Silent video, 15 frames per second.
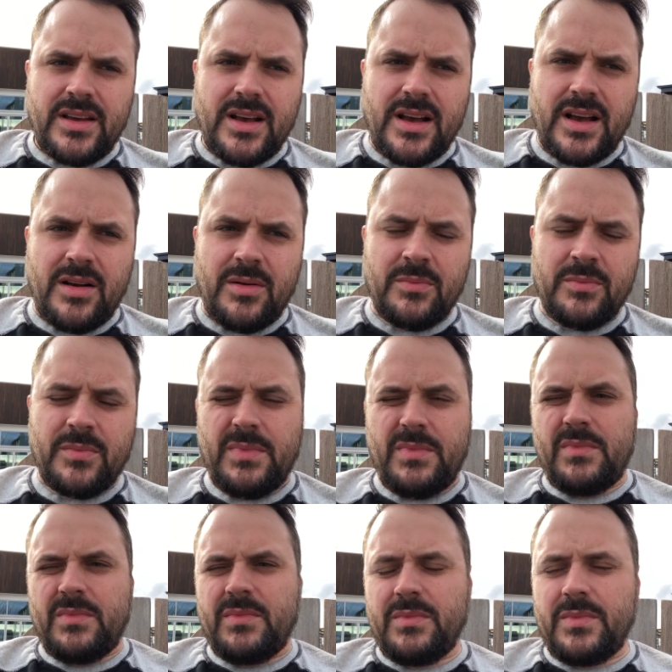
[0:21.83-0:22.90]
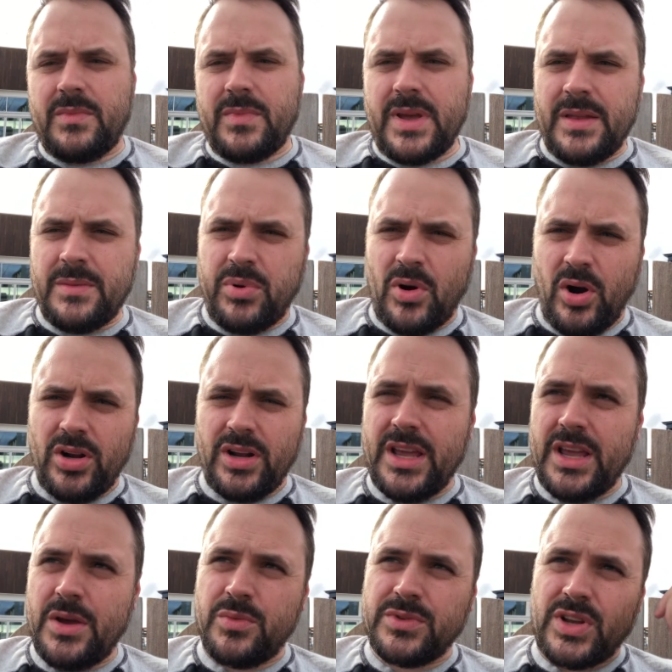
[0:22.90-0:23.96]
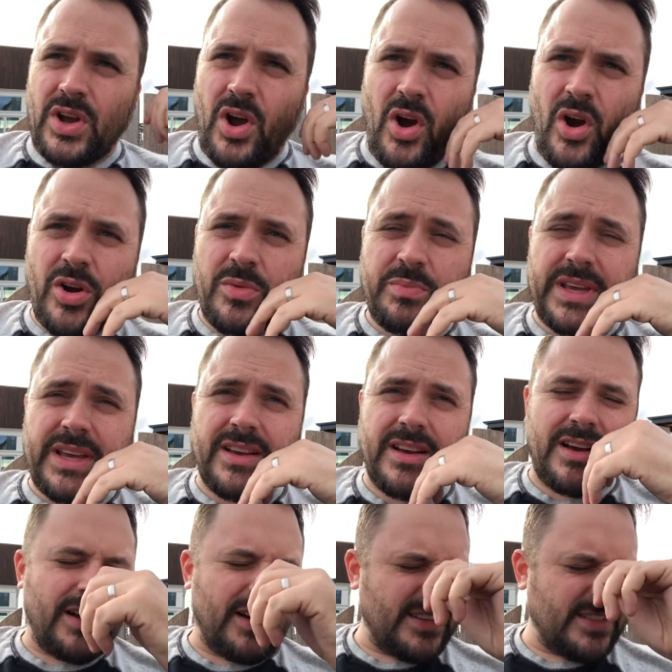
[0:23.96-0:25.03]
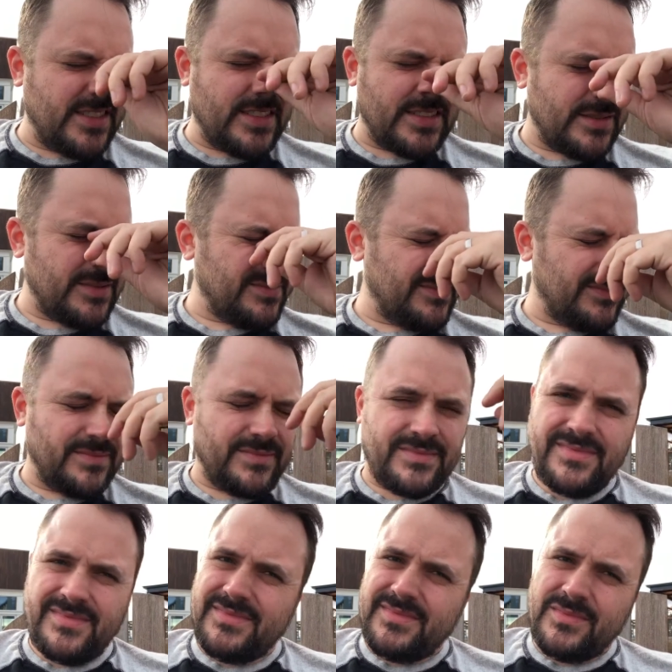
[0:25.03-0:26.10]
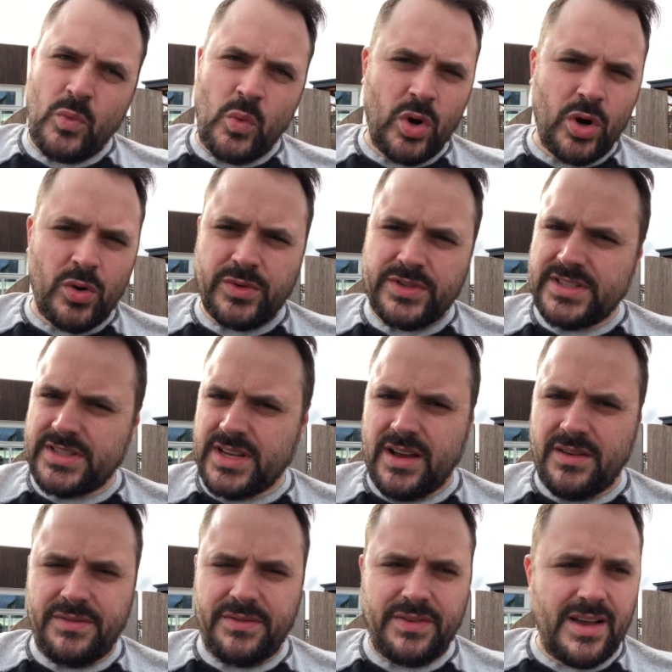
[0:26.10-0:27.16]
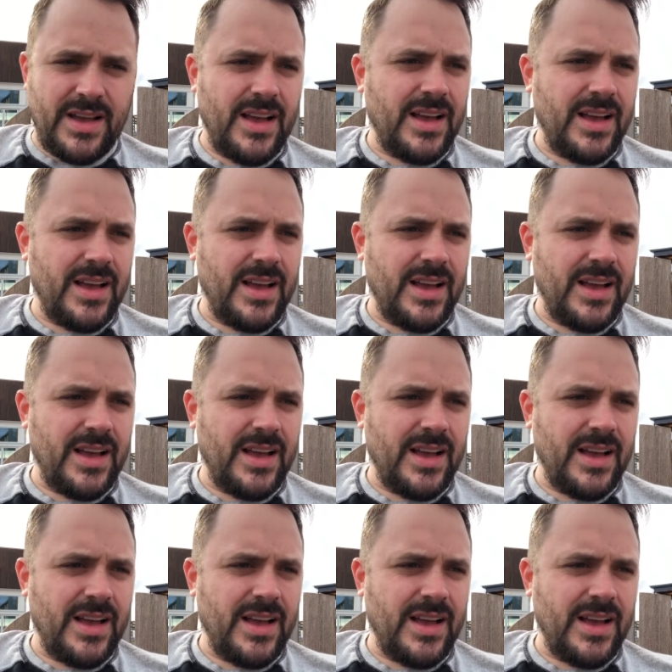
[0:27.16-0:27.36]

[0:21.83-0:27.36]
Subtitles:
And partly it was hard because work was tough.